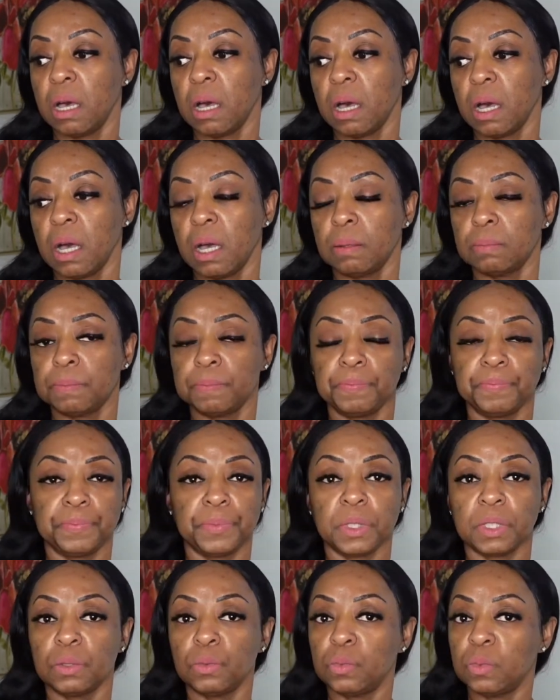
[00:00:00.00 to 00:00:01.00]

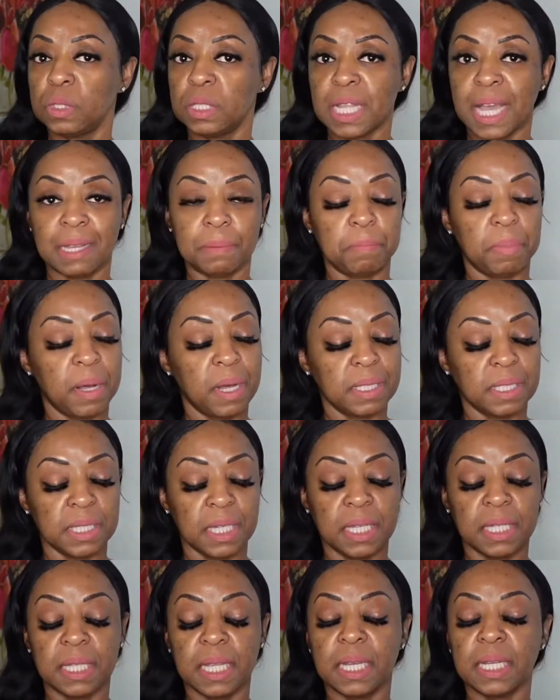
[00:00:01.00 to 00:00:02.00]
Not pus or
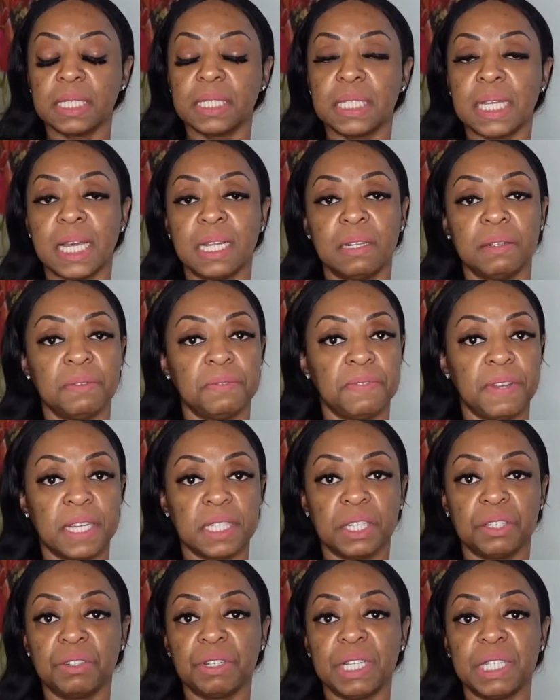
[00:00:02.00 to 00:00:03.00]
anything. It's not
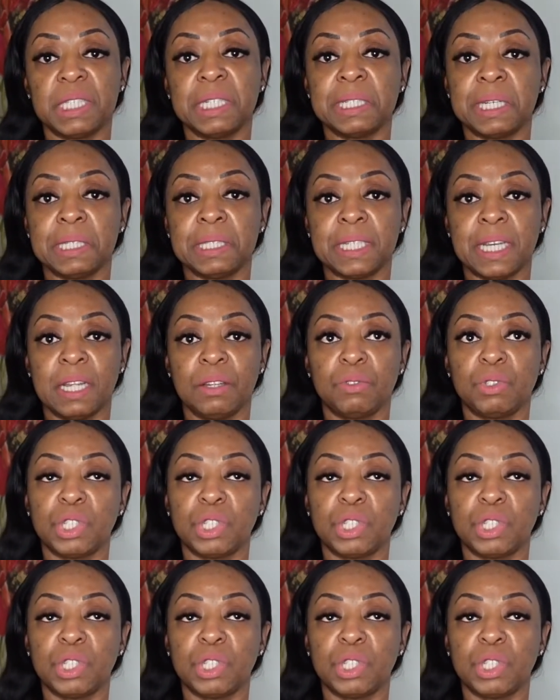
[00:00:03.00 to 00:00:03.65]
infected or anything like that.